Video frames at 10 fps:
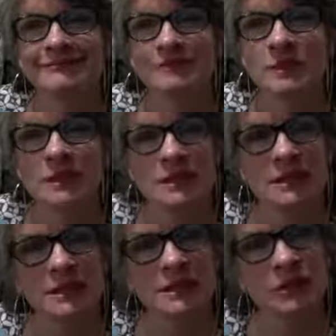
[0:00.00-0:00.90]
Was it
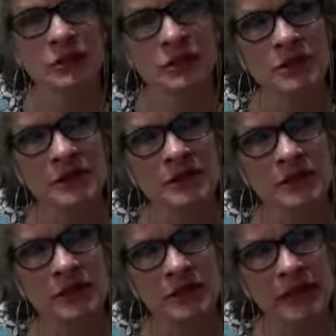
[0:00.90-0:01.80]
62 or
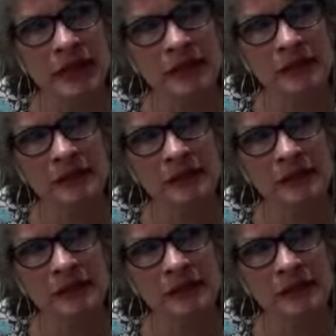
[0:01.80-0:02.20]
63?